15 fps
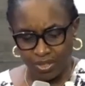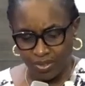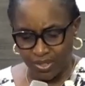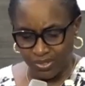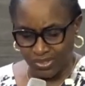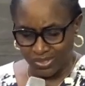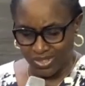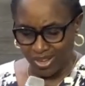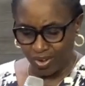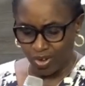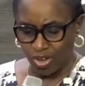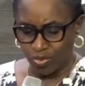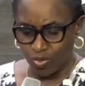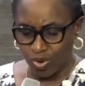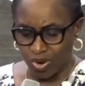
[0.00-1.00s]
the
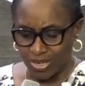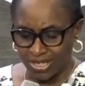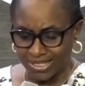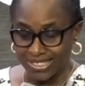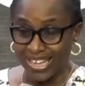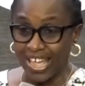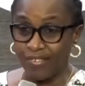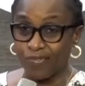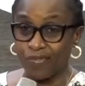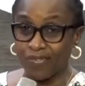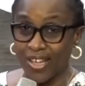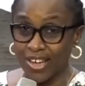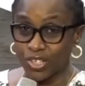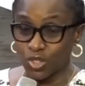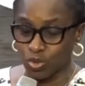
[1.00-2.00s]
second word is
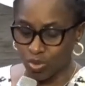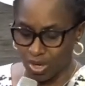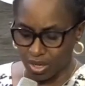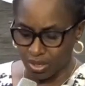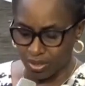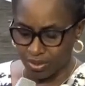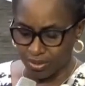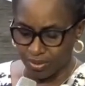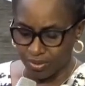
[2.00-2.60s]
effectual,